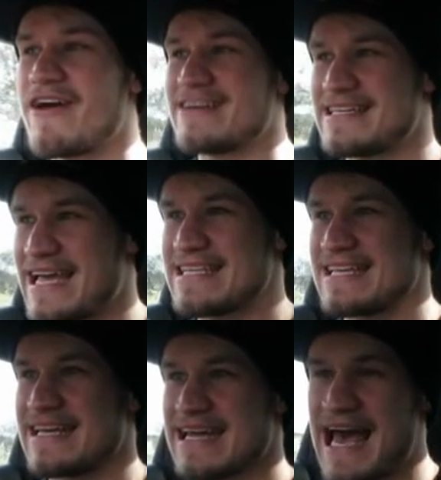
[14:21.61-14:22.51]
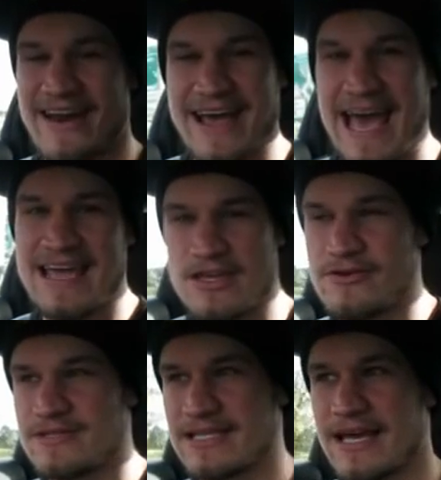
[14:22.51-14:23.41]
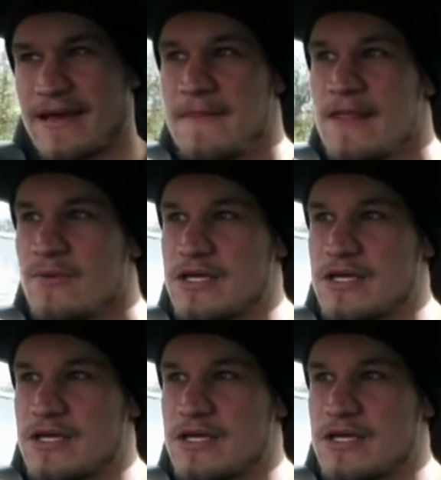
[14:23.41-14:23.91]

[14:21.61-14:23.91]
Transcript: very dated, and I hate using it.